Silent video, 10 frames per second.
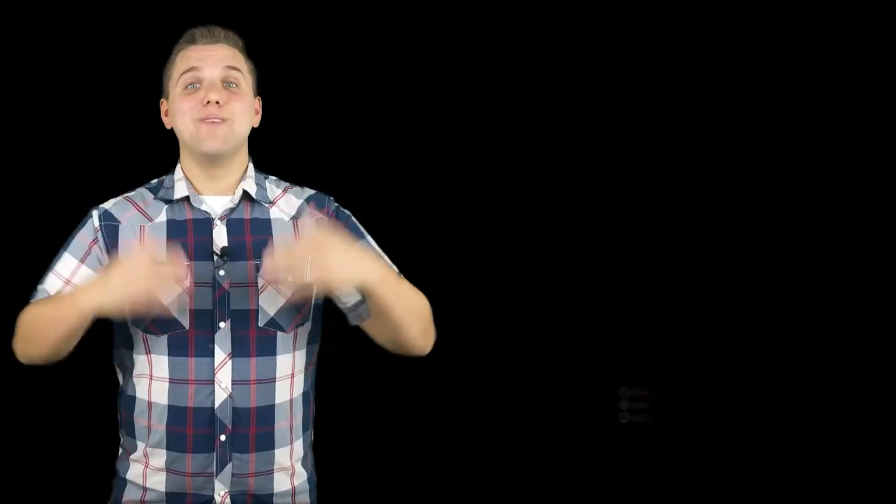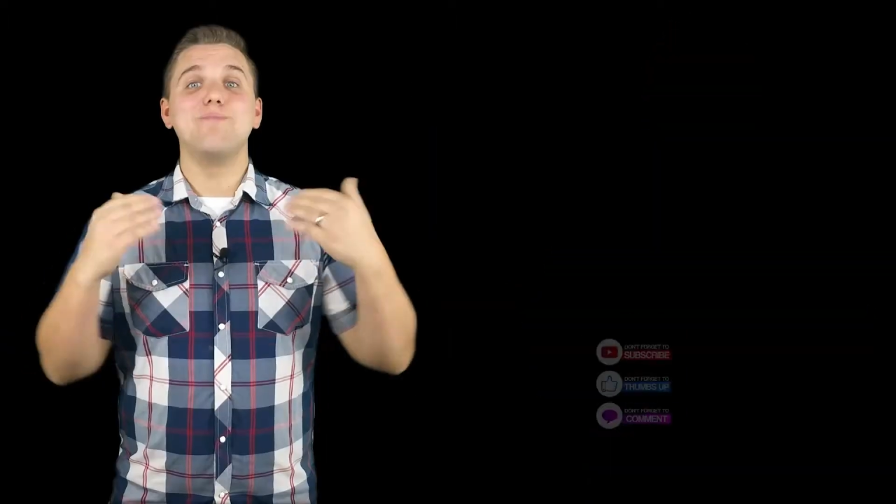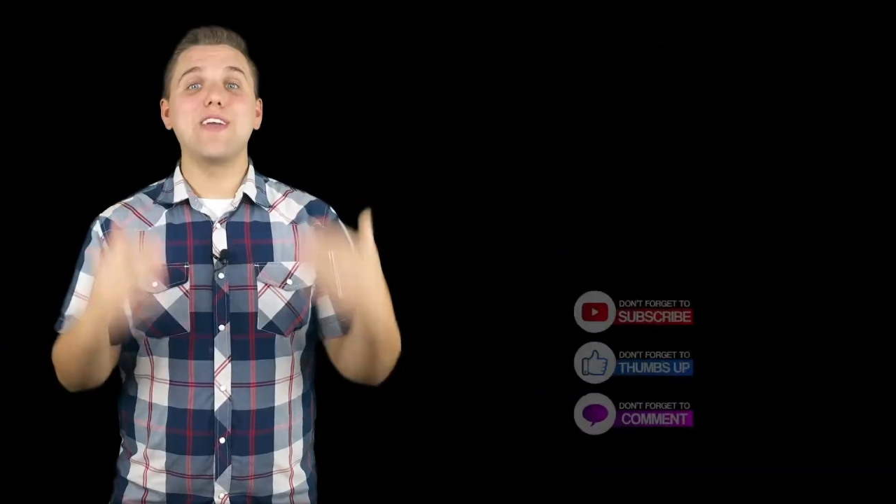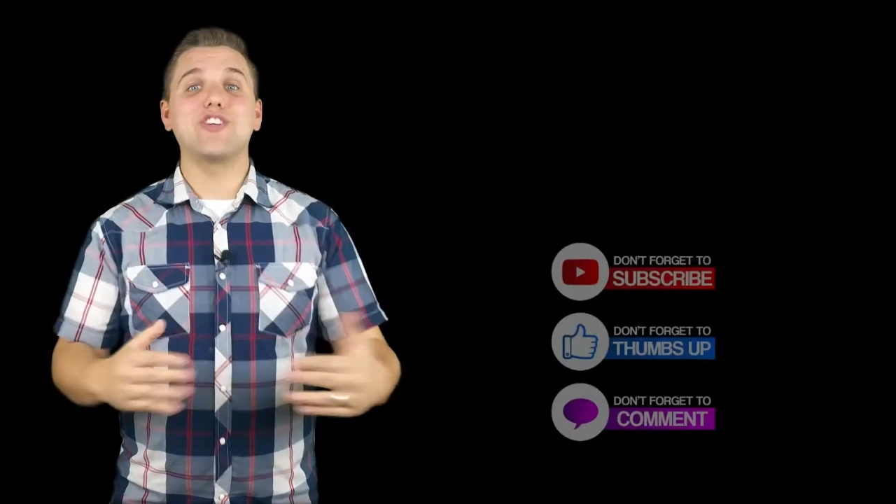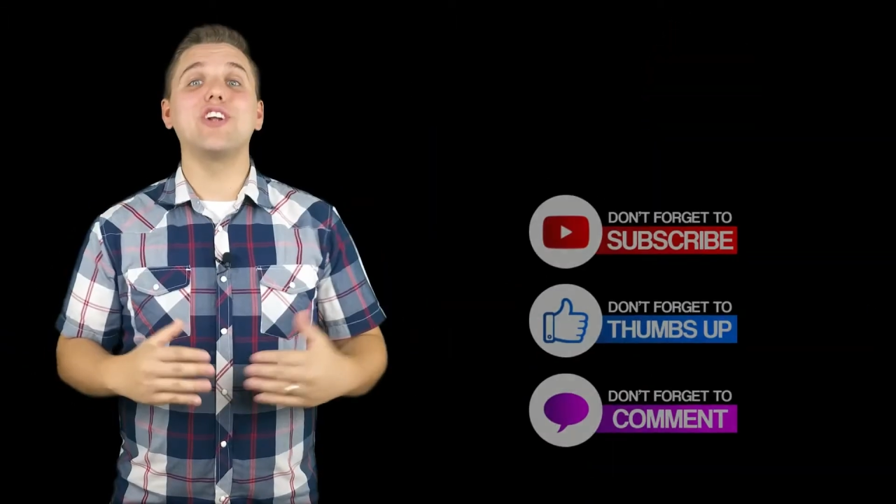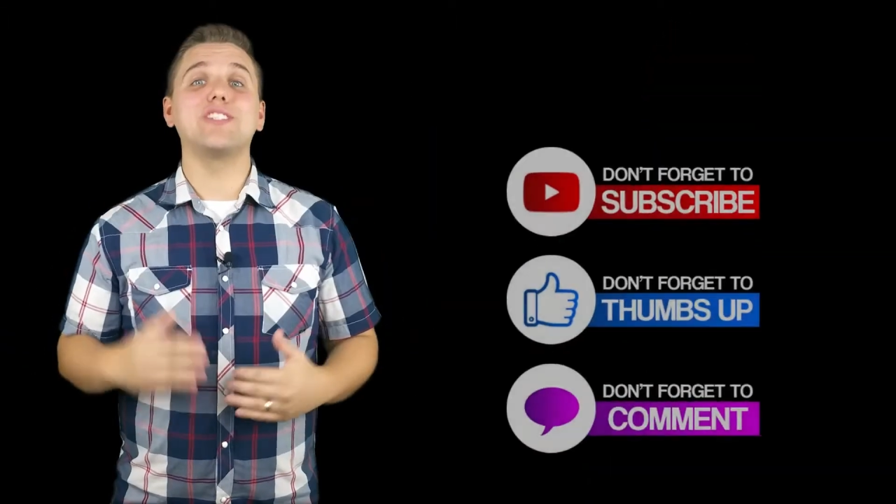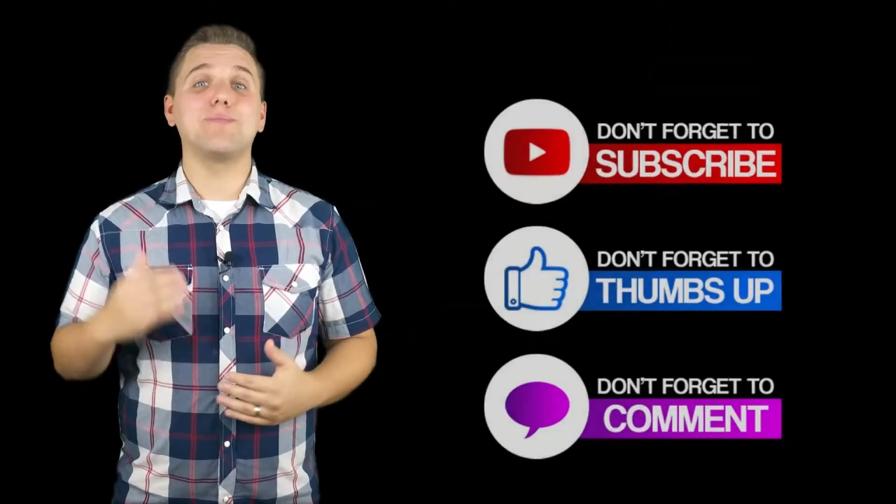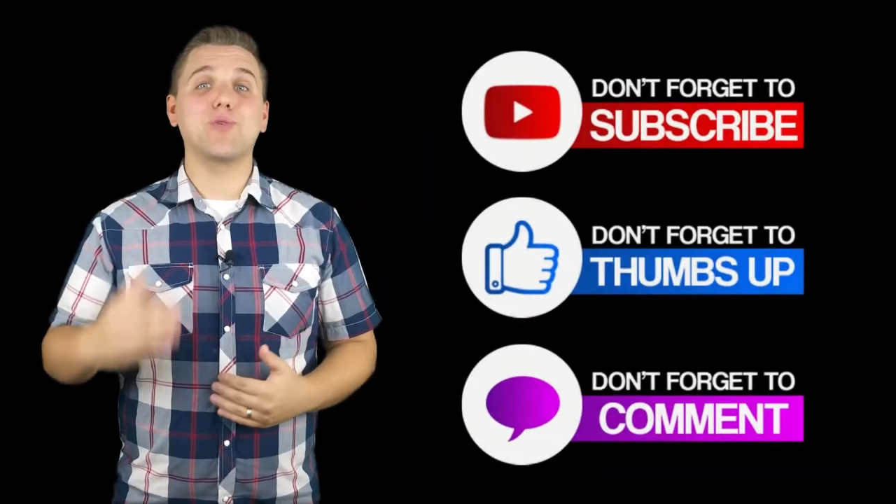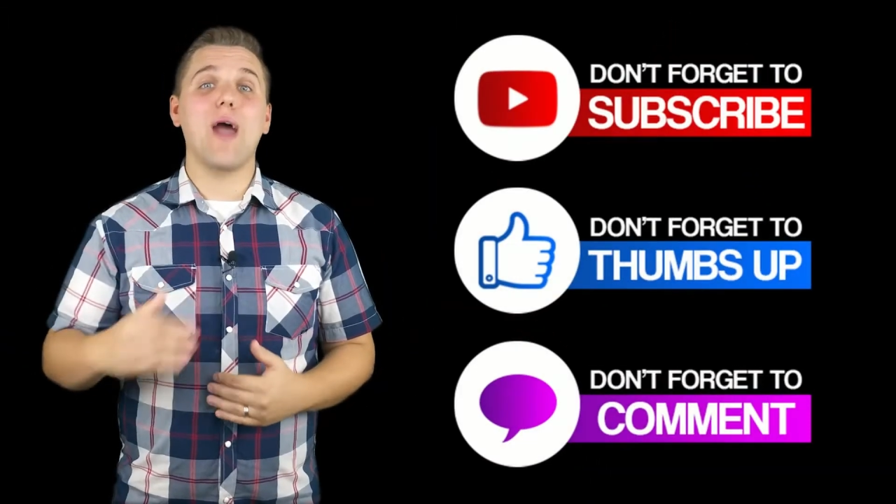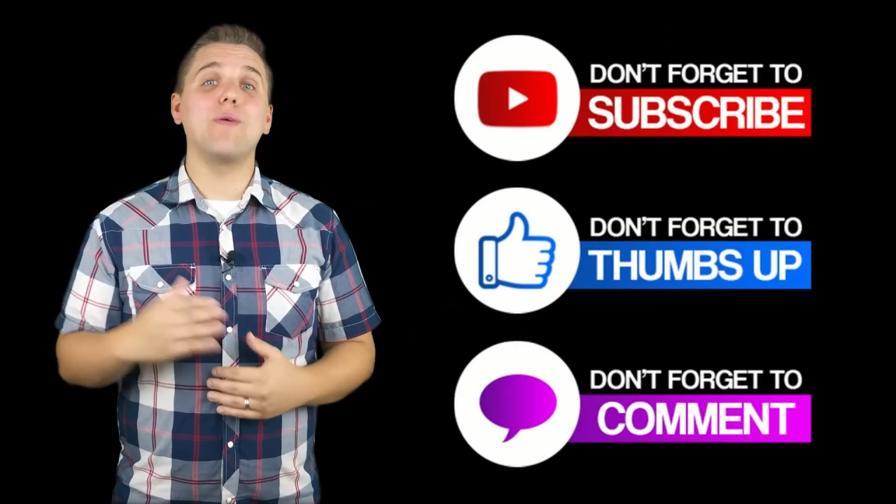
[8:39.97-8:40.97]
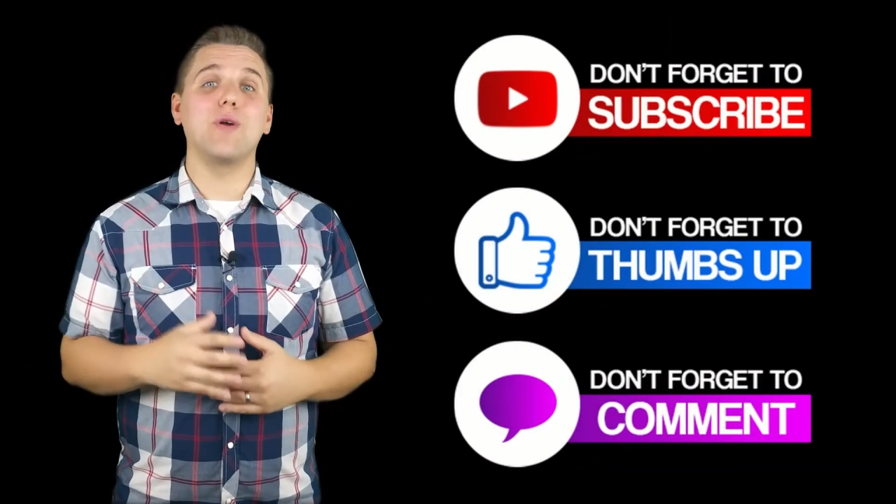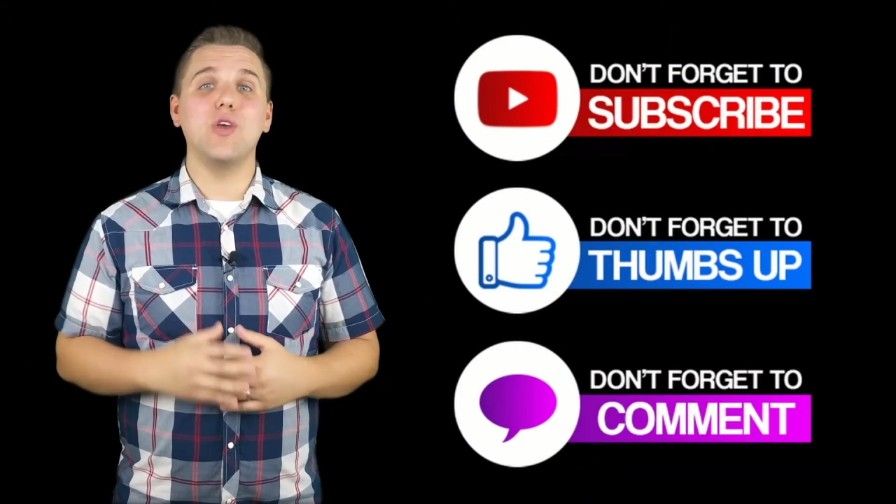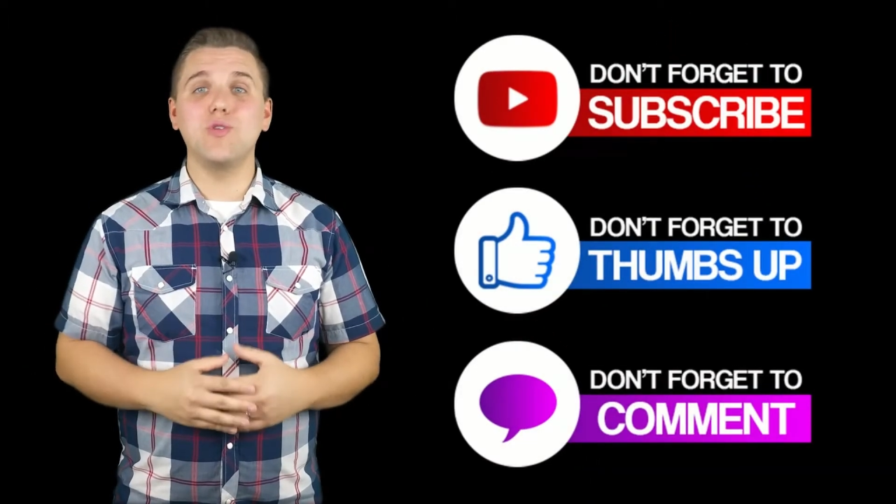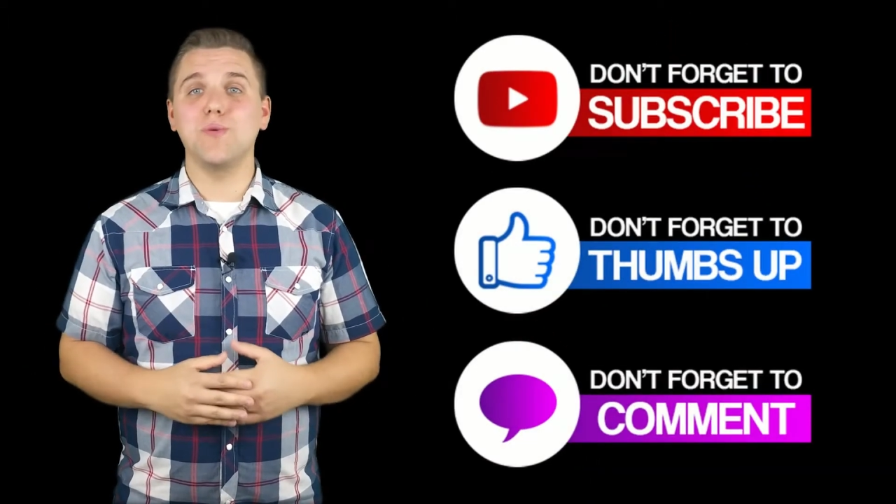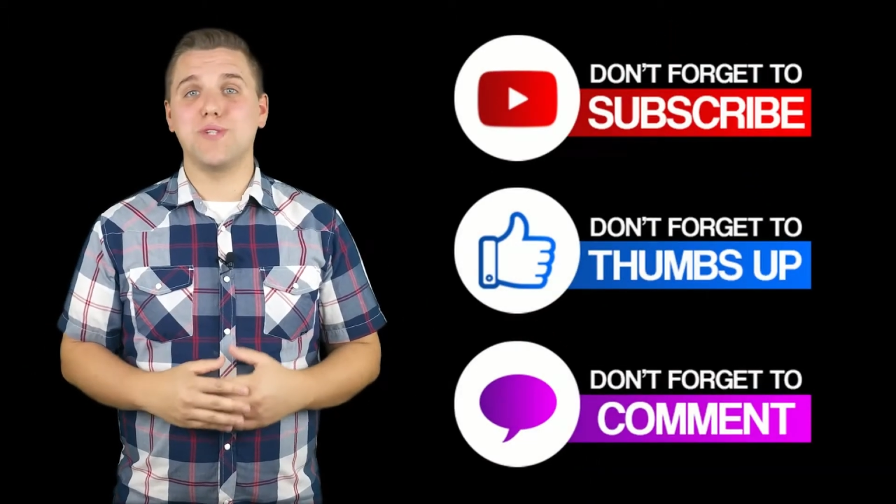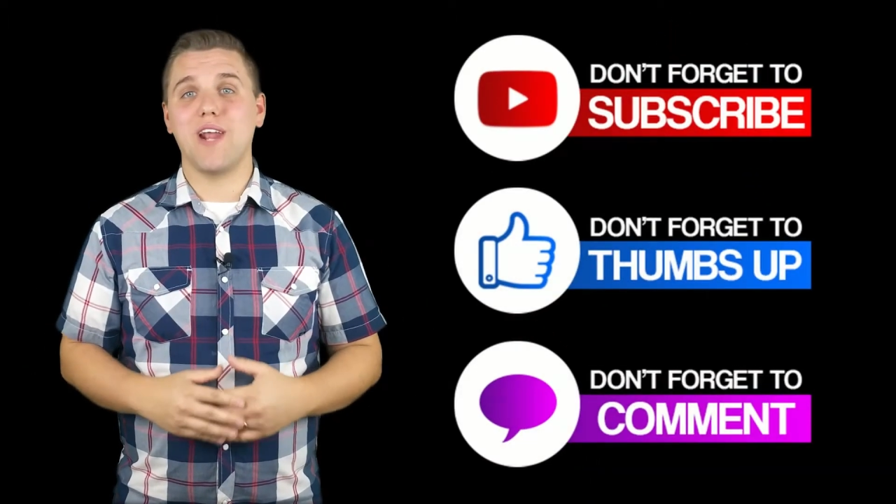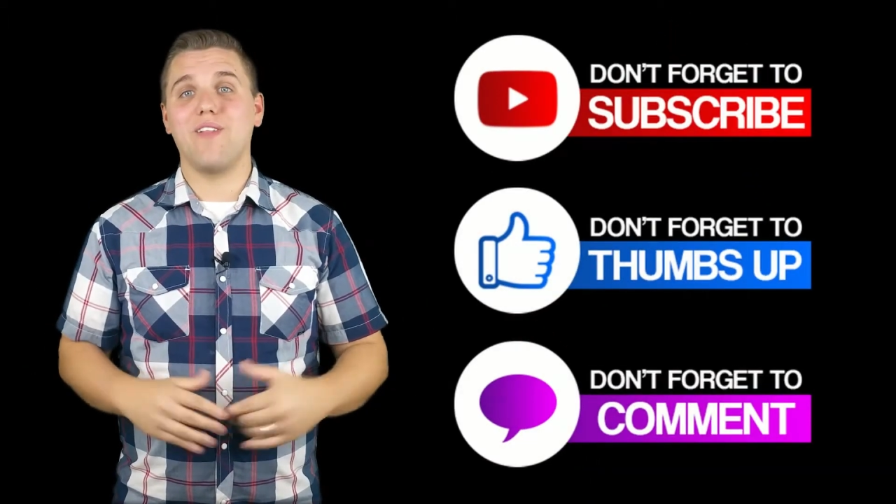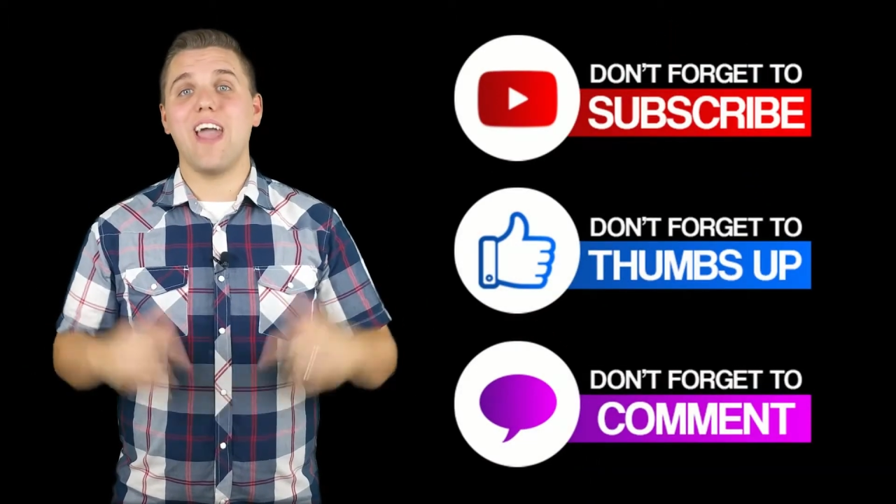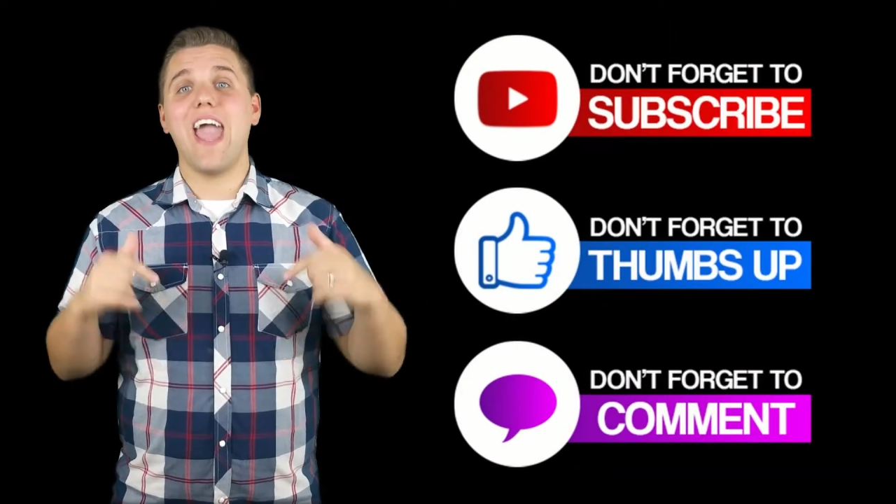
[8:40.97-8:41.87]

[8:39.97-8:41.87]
Make sure to subscribe to our YouTube channel